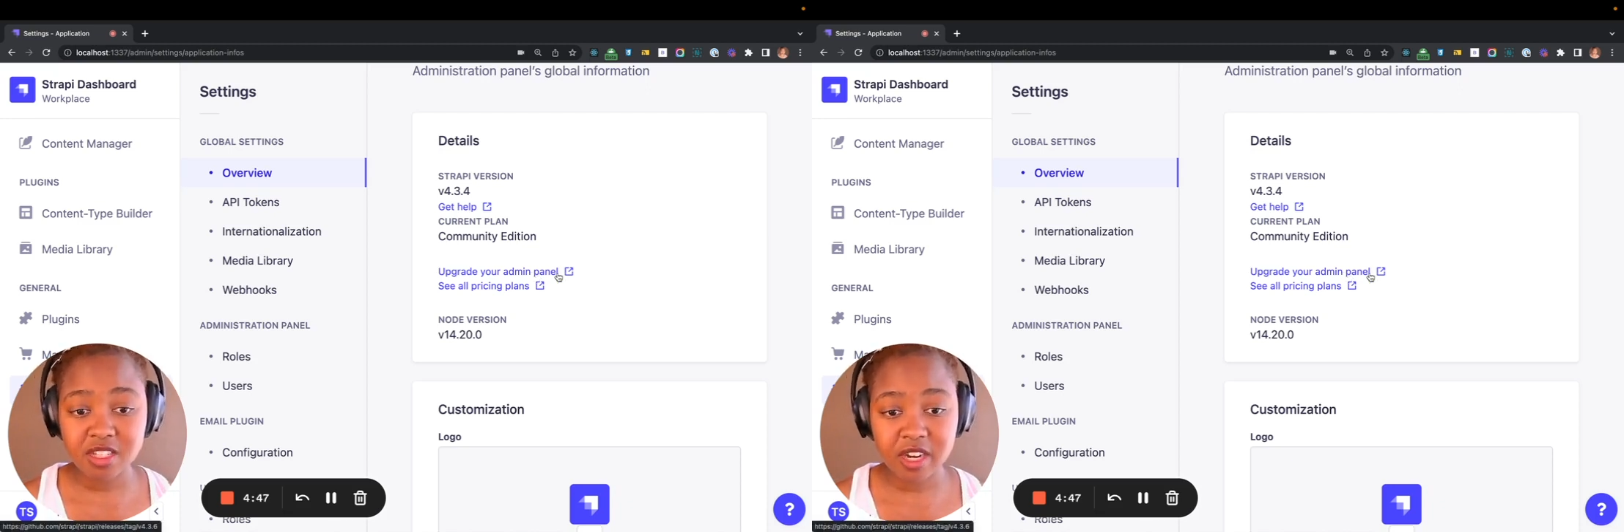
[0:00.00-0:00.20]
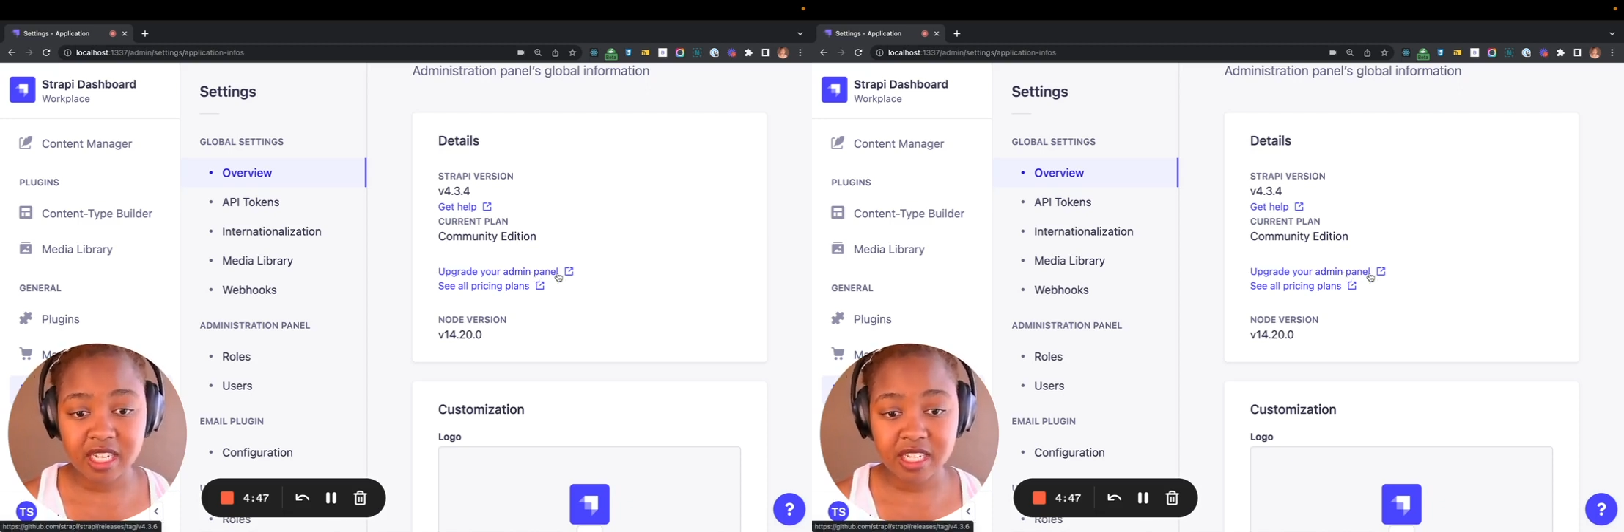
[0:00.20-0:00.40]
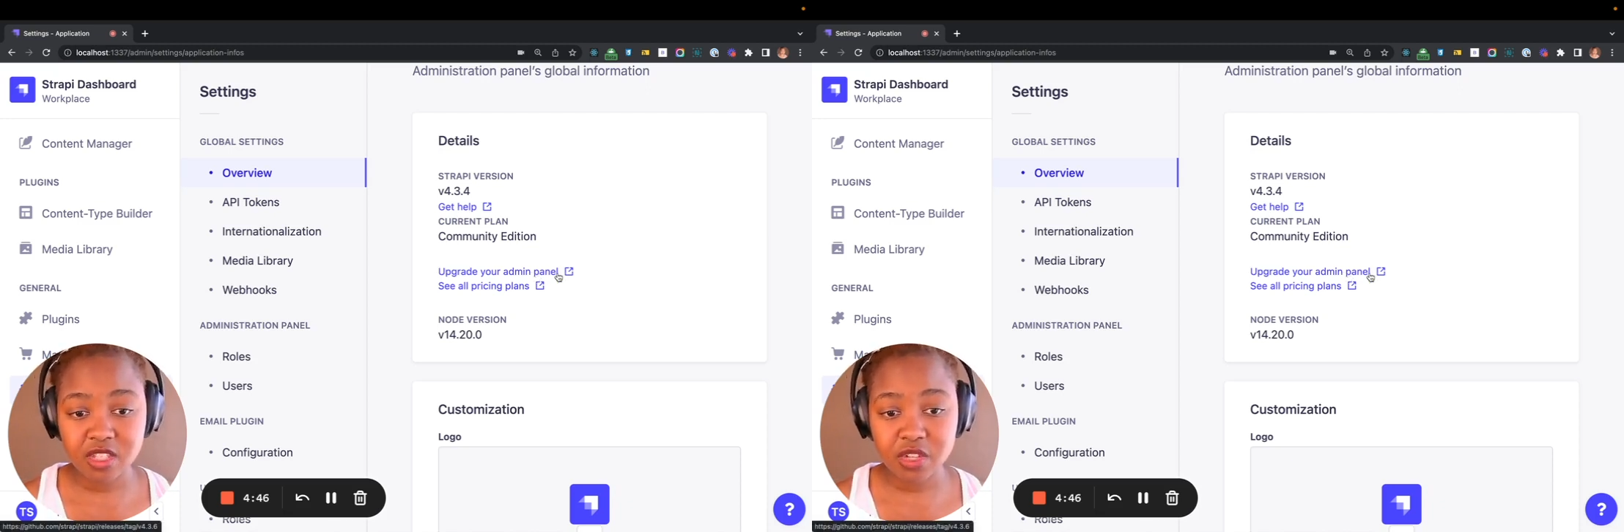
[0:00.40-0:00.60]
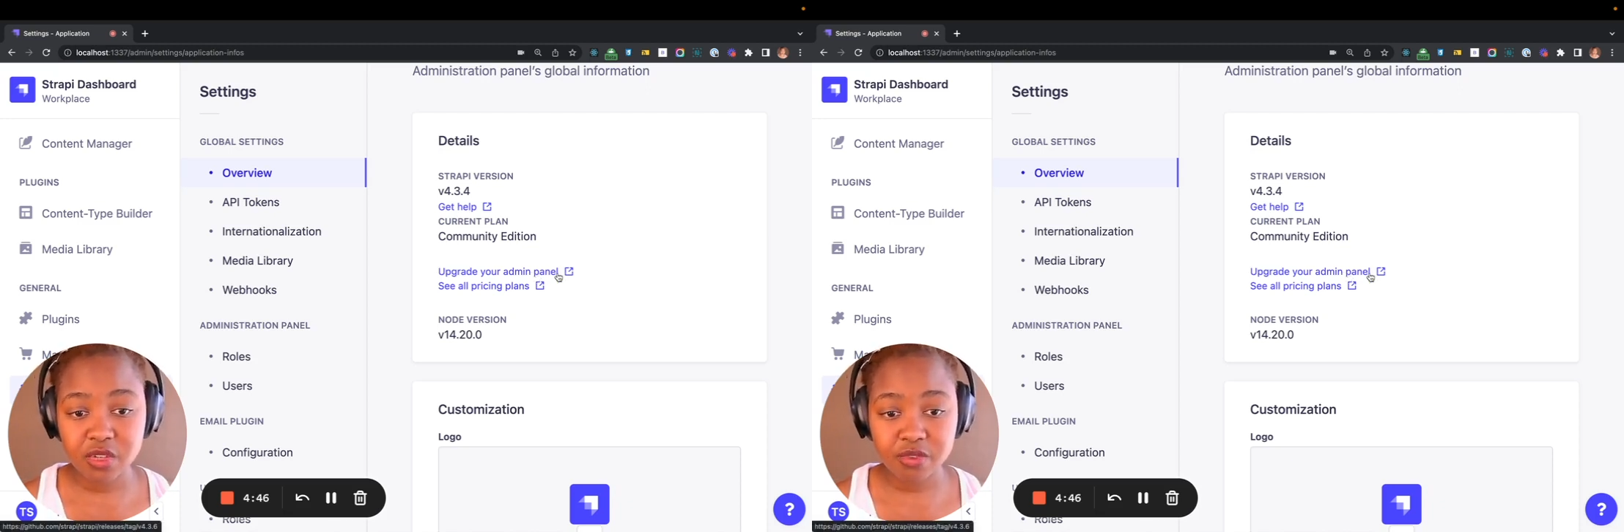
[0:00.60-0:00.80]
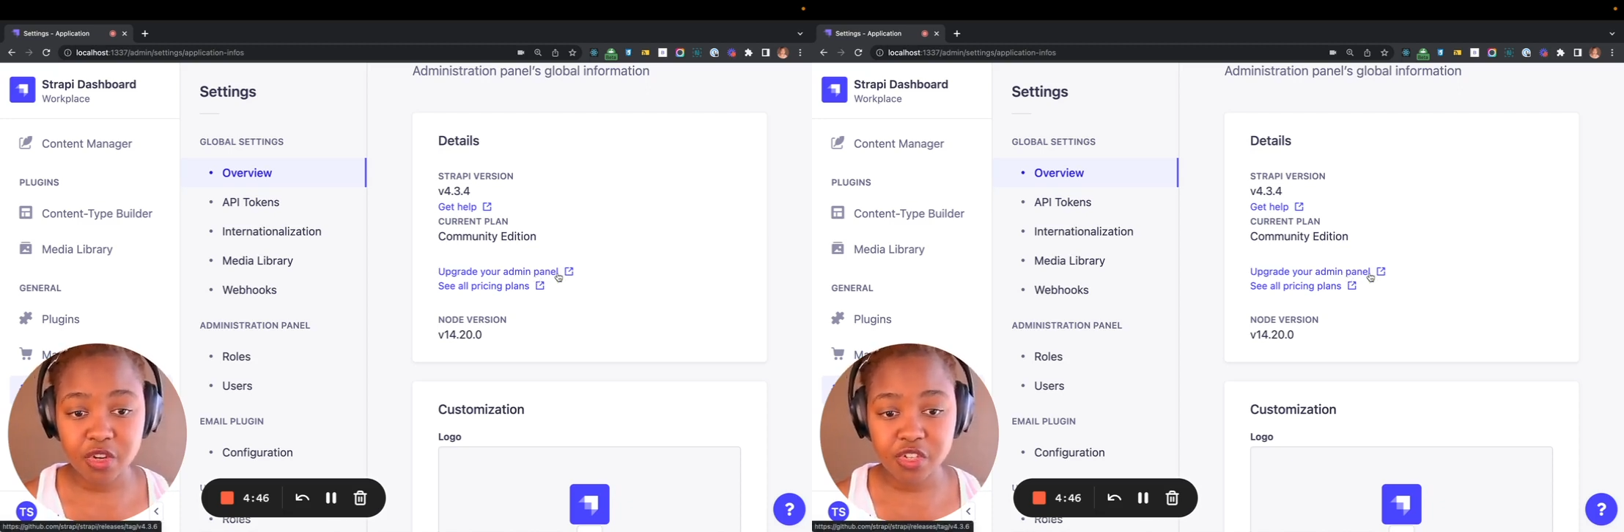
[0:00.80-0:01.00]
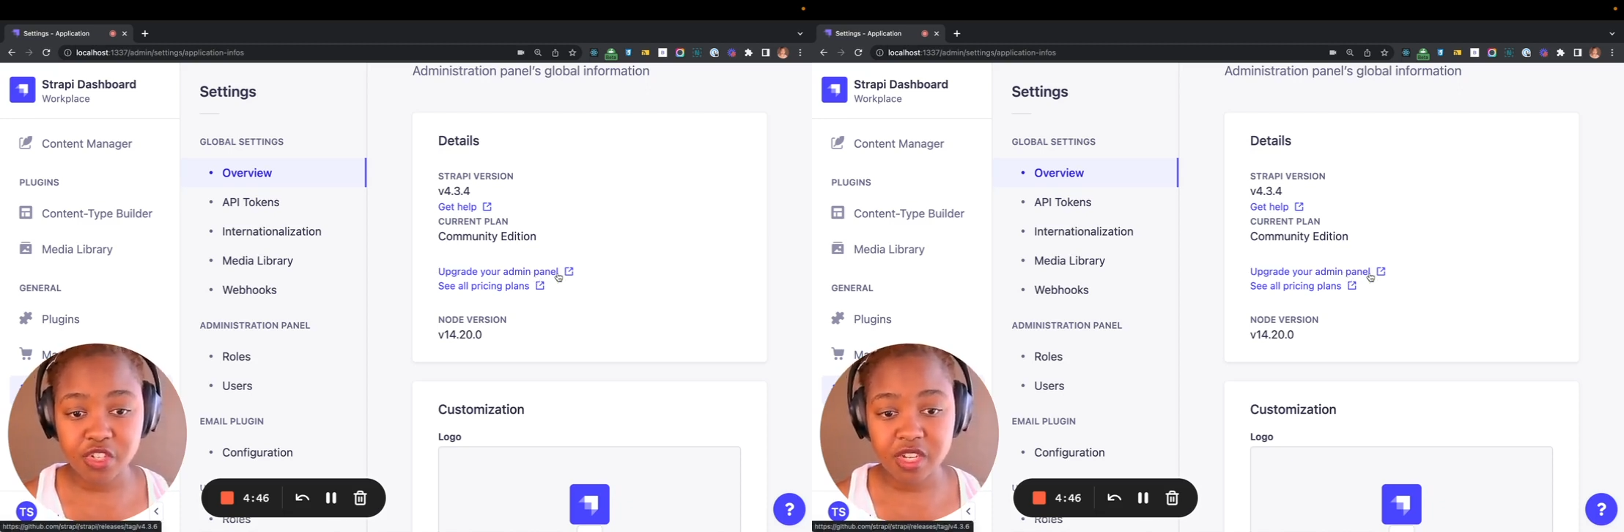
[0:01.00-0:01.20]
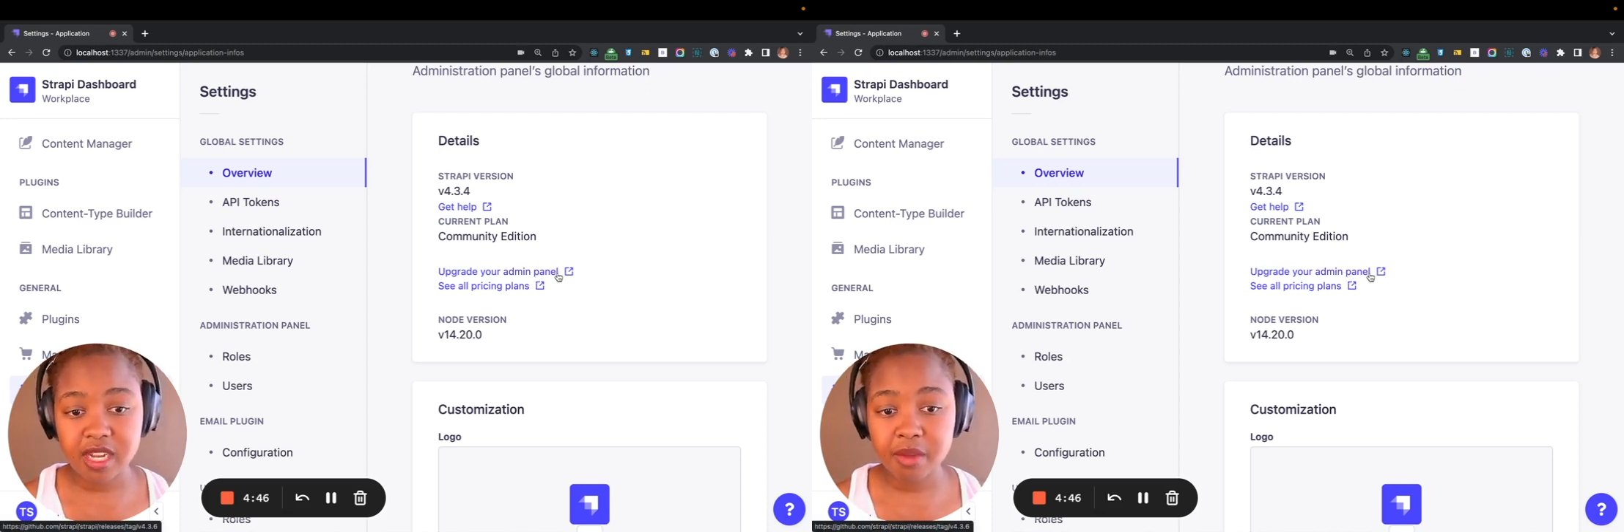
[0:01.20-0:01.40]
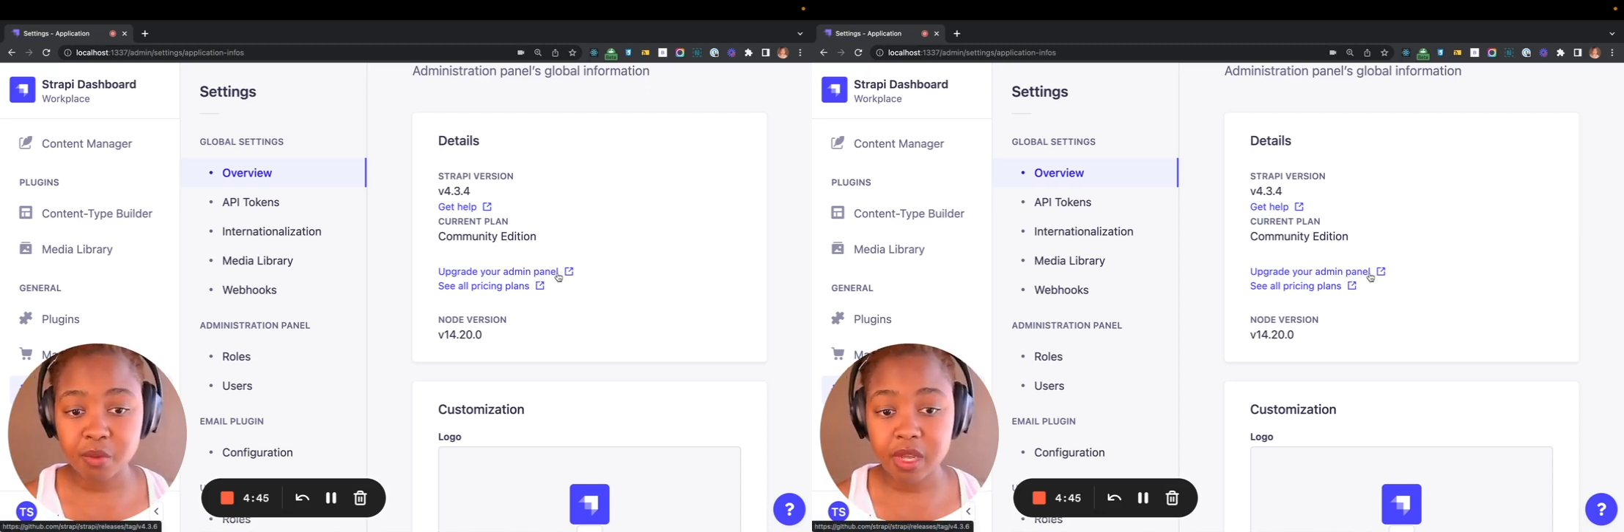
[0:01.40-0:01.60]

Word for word: released a new version and